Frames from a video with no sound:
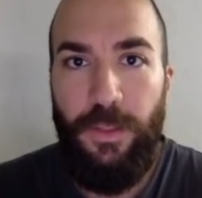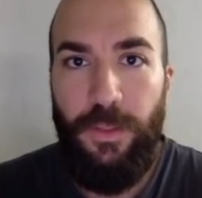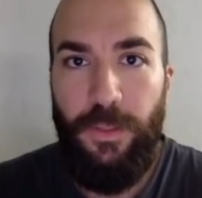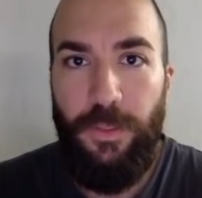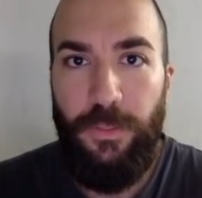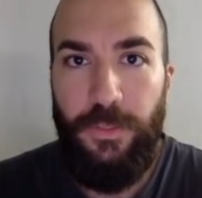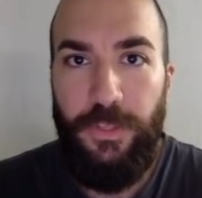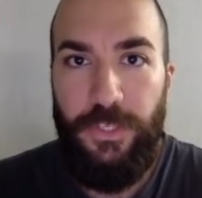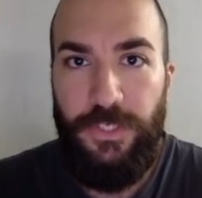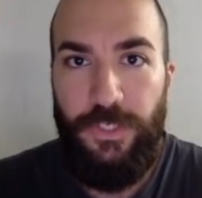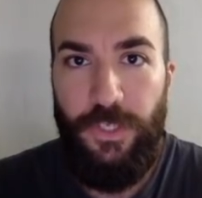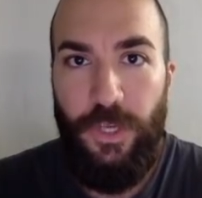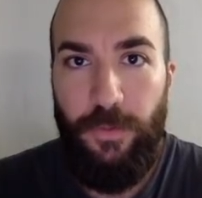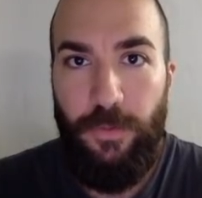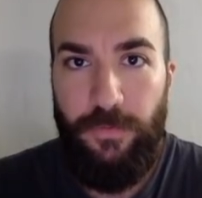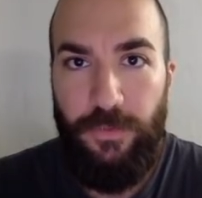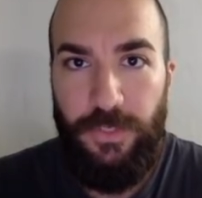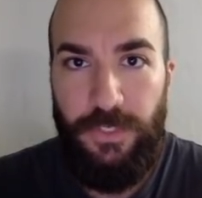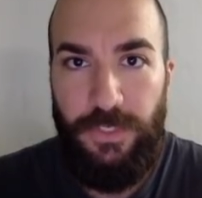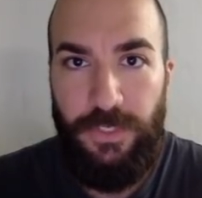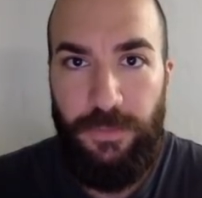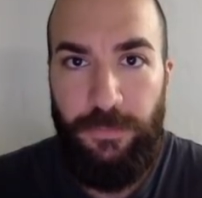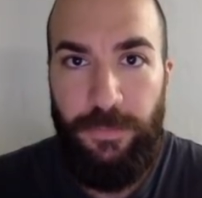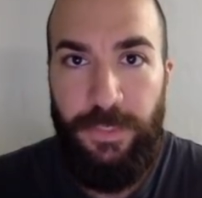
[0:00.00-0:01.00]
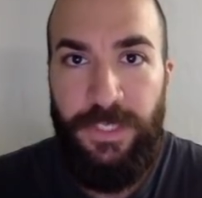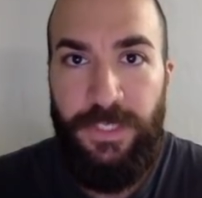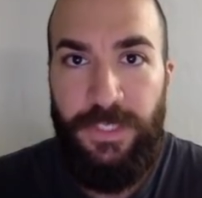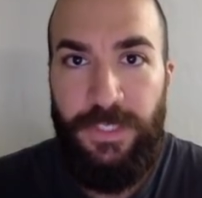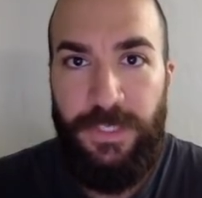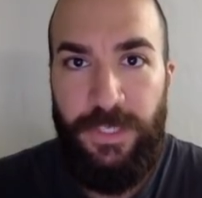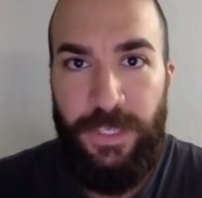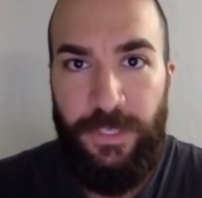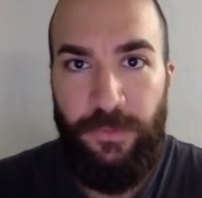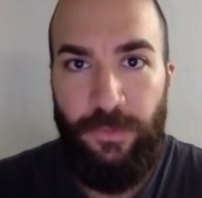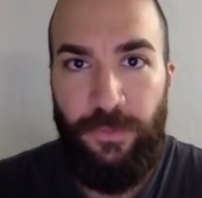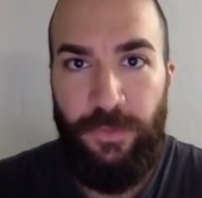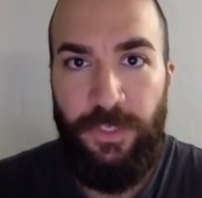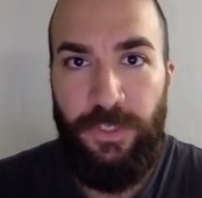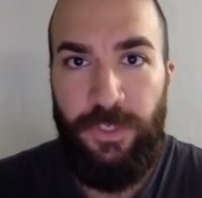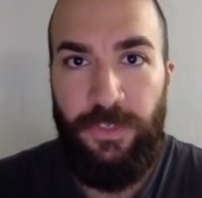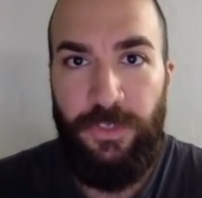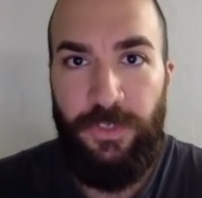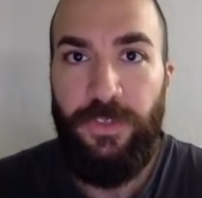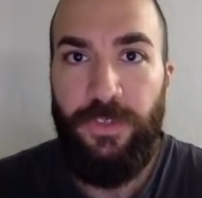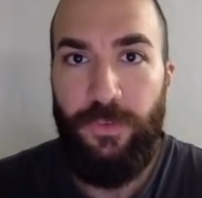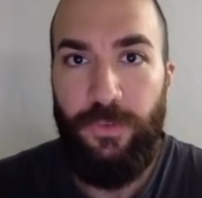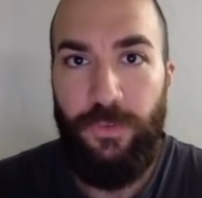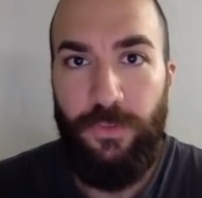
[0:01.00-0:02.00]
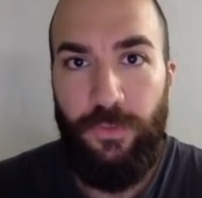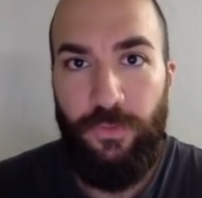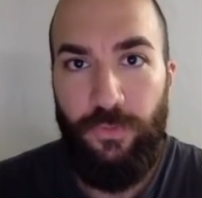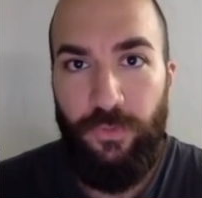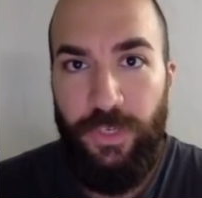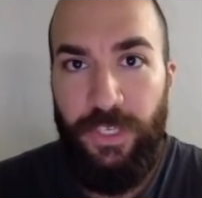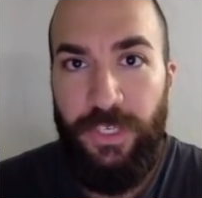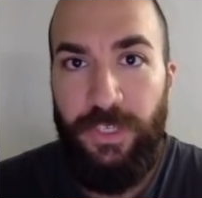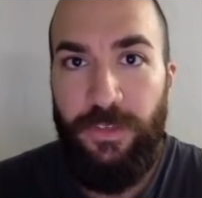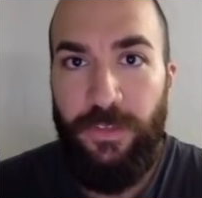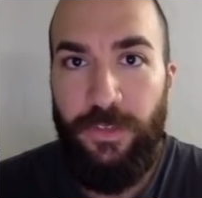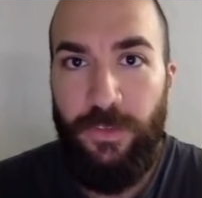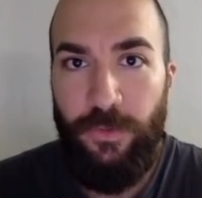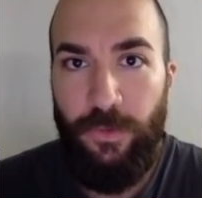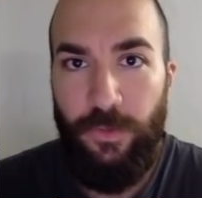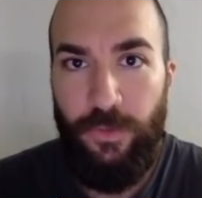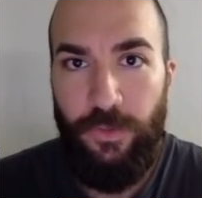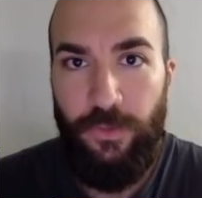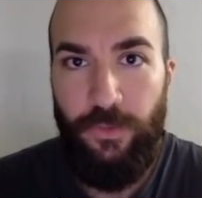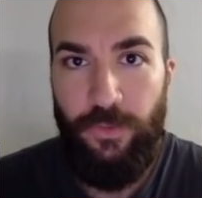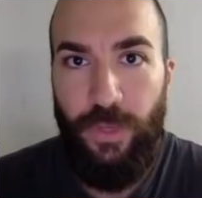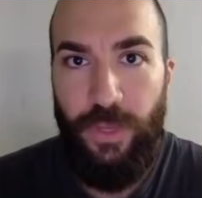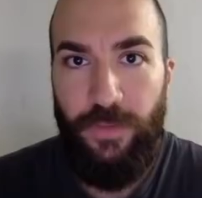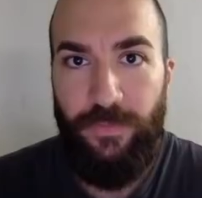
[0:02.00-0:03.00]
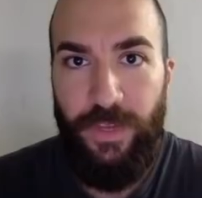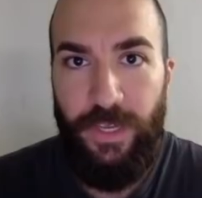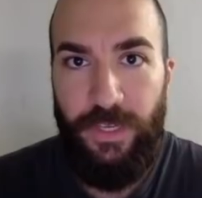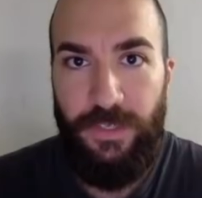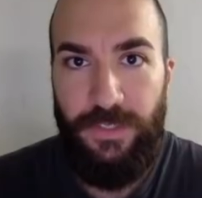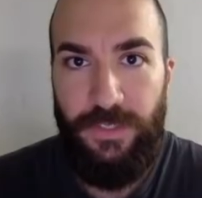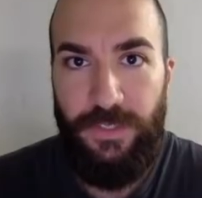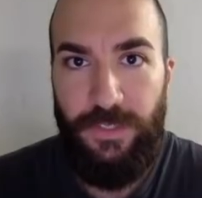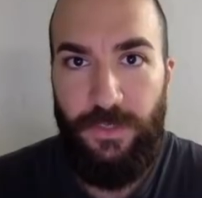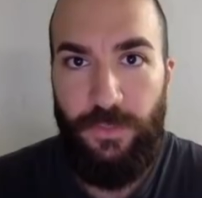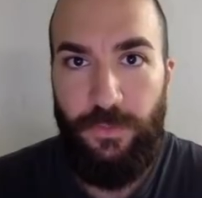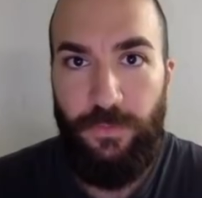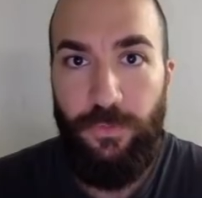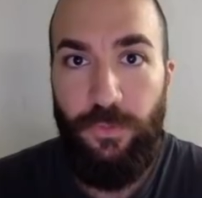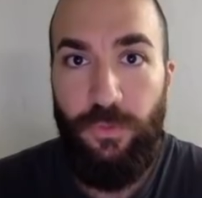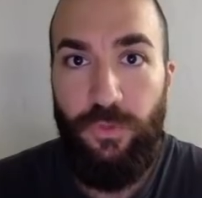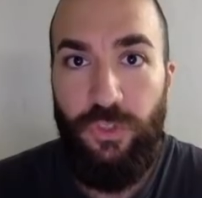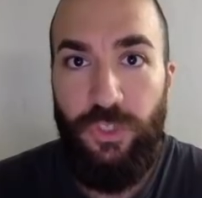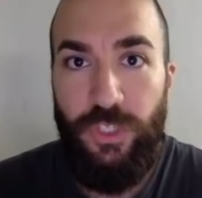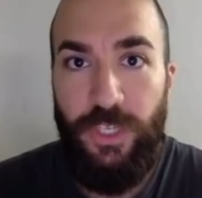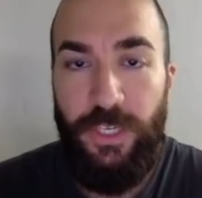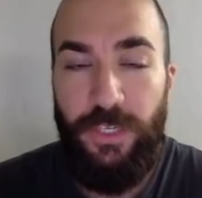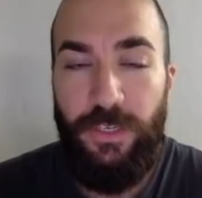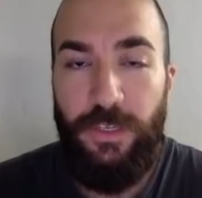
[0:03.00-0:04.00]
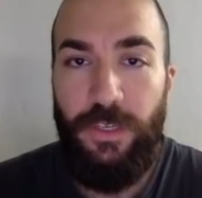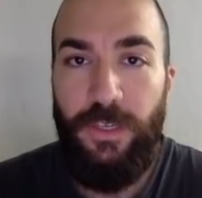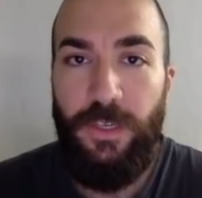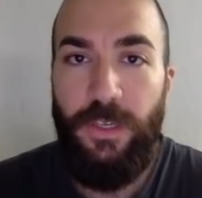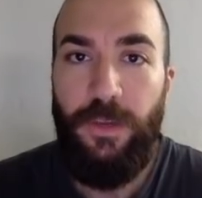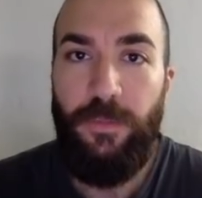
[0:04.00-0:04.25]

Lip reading: This obviously means that you need green in order to have access to Food Chain,